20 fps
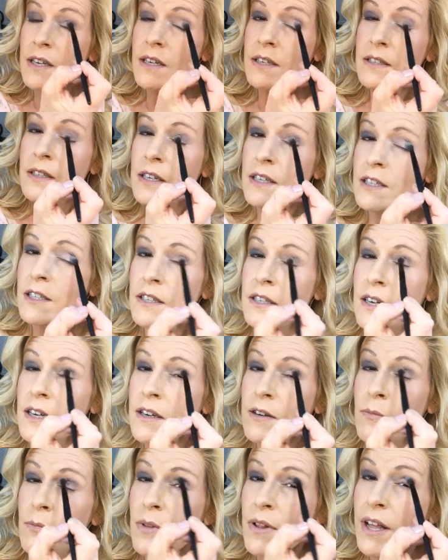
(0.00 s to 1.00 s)
is I just kind
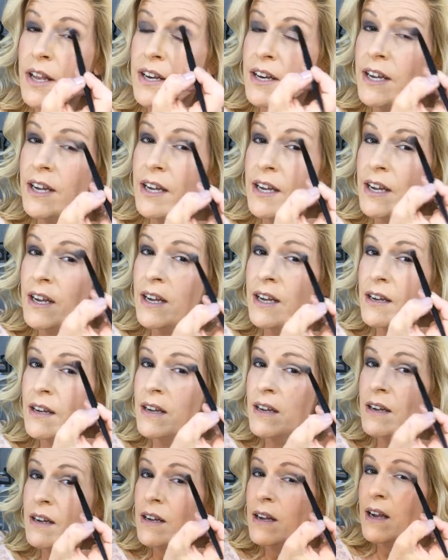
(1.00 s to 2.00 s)
of blend it
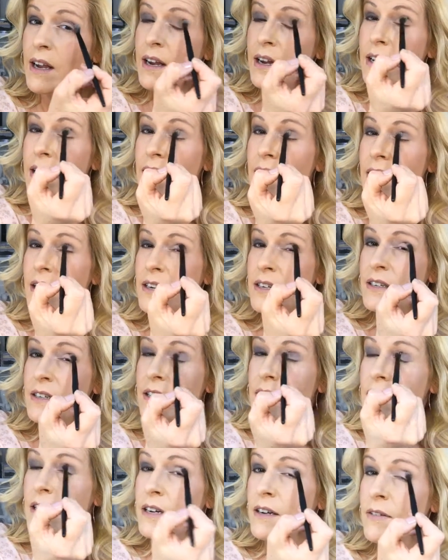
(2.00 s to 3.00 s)
and
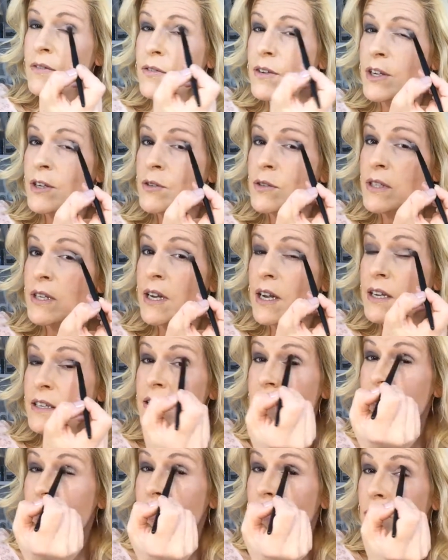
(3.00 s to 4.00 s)
kind of use it as
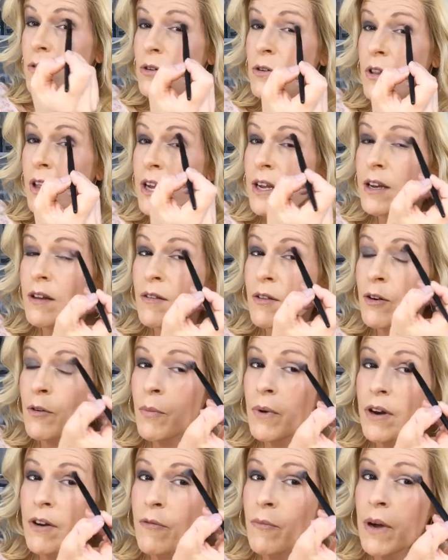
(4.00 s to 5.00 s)
though it were like a little
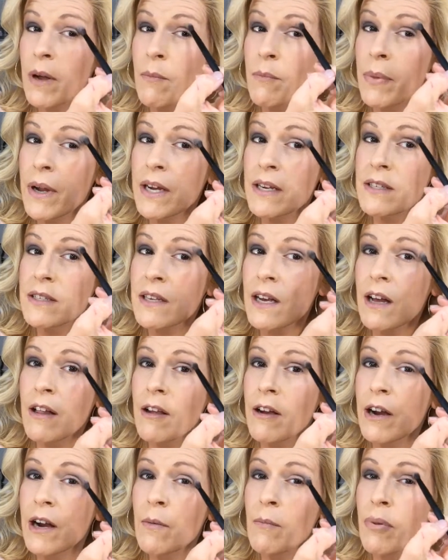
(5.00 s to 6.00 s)
bit of my base
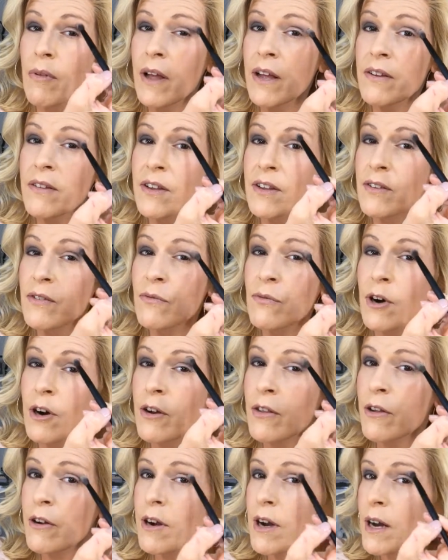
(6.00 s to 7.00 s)
color. I blend this
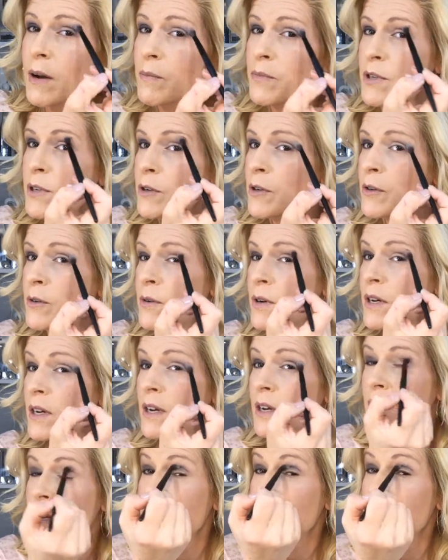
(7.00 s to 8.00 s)
farther up to
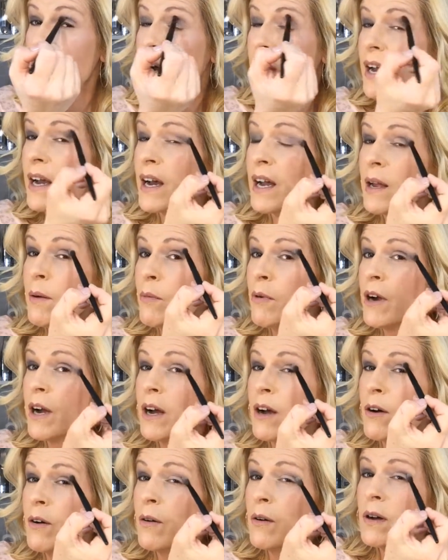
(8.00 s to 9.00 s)
my
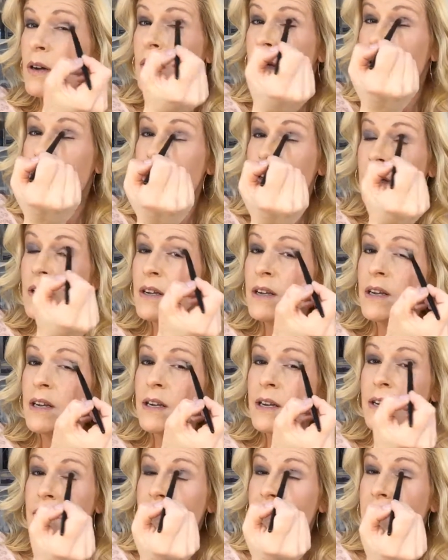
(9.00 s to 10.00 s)
eyebrow,
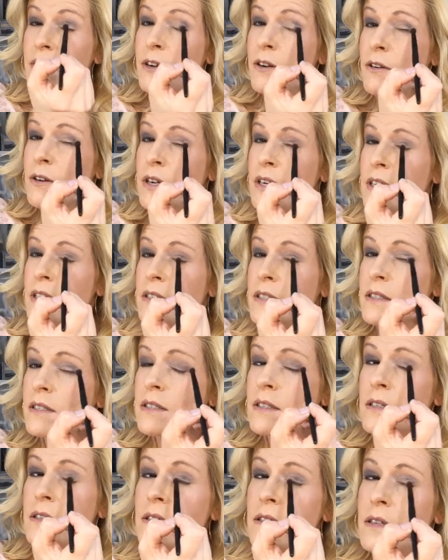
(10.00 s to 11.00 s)
in the
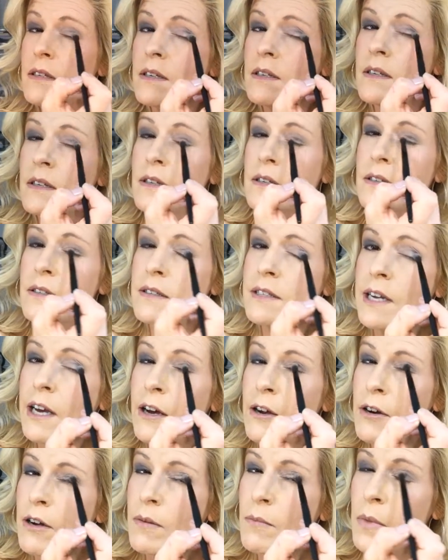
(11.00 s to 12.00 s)
crease,
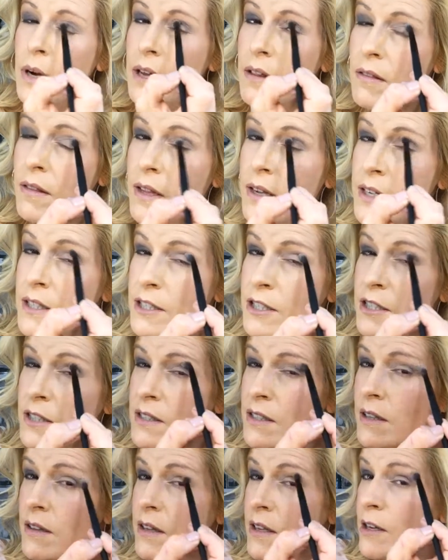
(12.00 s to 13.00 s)
down on my lid
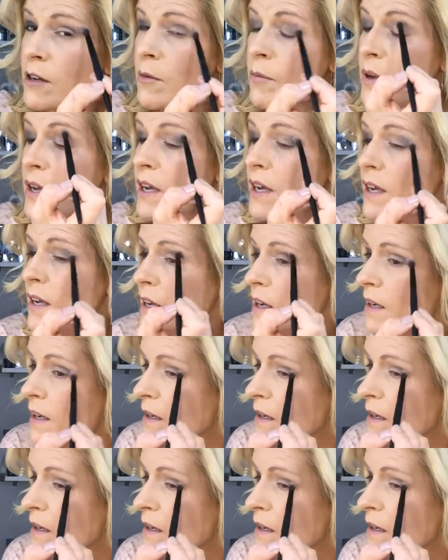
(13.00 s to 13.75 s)
just a little bit,